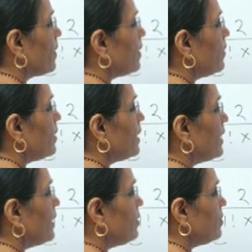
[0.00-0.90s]
converted
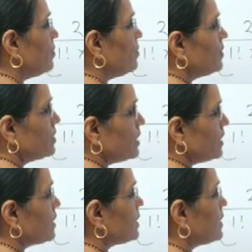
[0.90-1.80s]
into
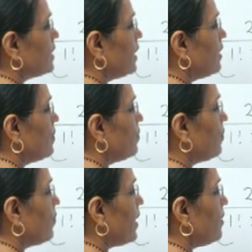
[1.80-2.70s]
6 into
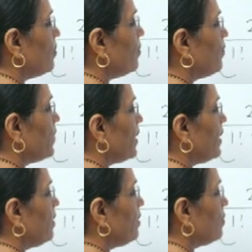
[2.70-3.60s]
5
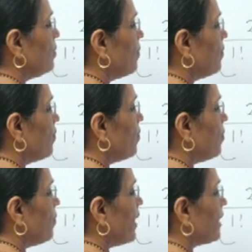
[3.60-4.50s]
into
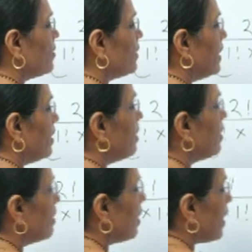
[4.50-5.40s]
4 factorial,
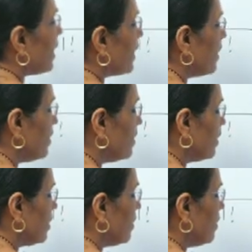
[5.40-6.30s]
and
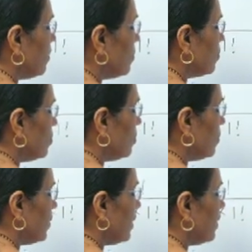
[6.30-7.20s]
2
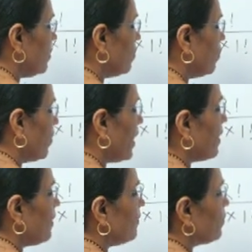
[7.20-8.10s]
into
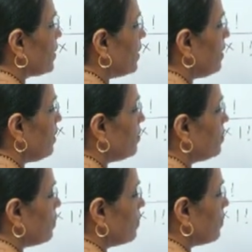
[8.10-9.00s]
1
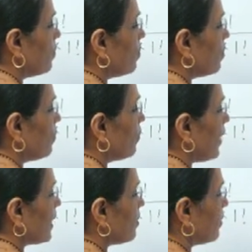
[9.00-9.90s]
into 4
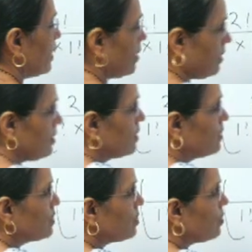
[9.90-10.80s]
factorial.
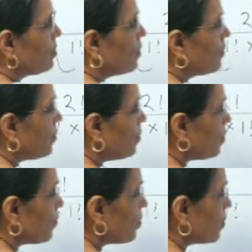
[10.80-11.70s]
So
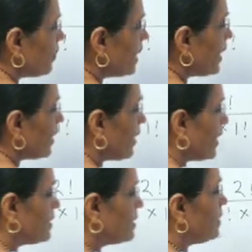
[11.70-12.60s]
4 will get
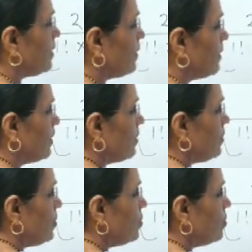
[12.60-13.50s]
cancelled.
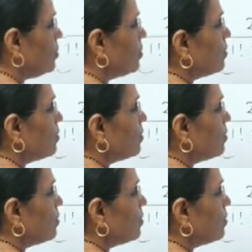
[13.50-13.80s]
2